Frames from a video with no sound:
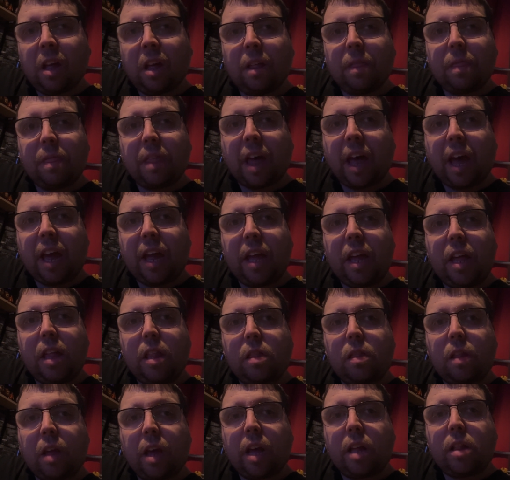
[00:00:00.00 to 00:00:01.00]
That
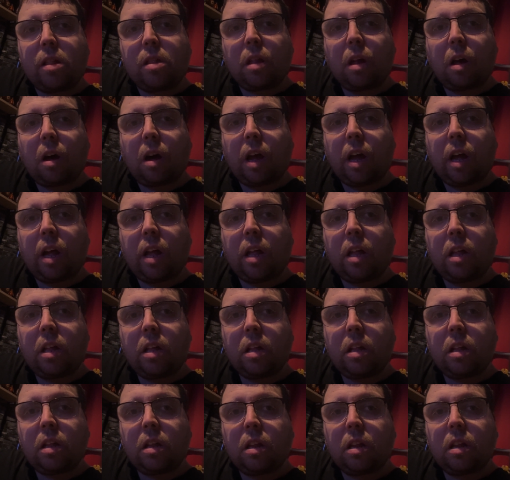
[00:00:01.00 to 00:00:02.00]
is the entire,
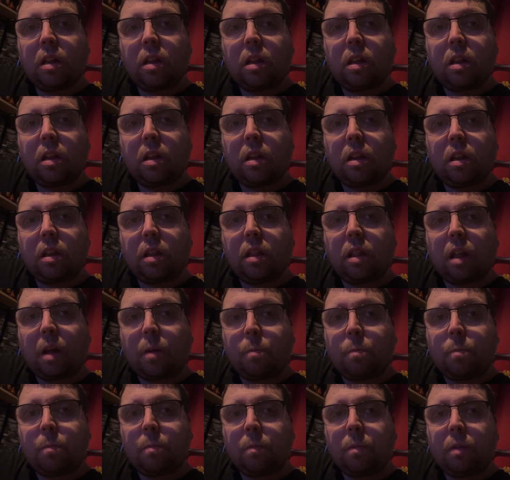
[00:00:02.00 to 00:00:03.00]

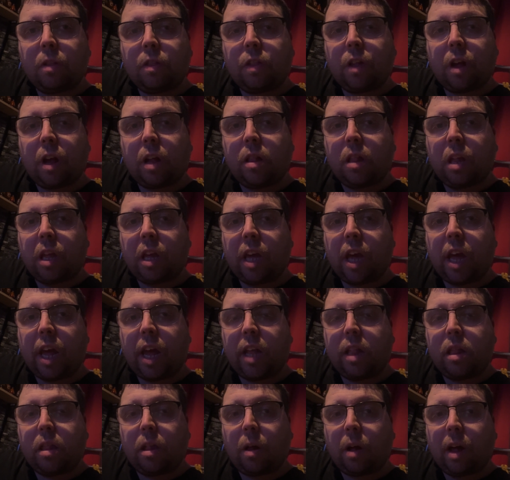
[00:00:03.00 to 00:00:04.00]
some
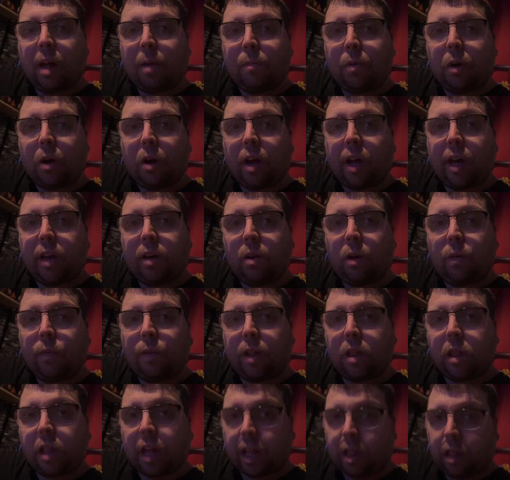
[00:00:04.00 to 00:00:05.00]
30-year timeline of the
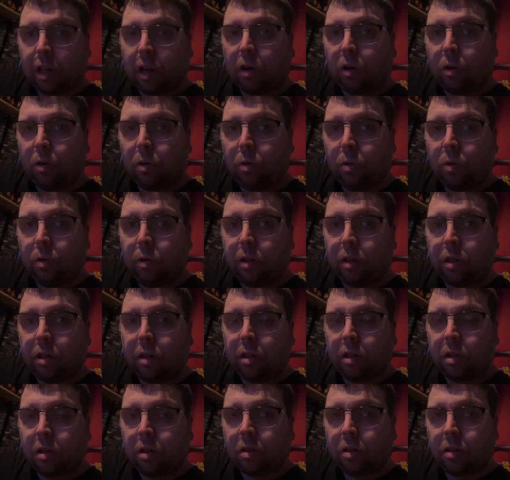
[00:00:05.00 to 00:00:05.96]
Santa Claus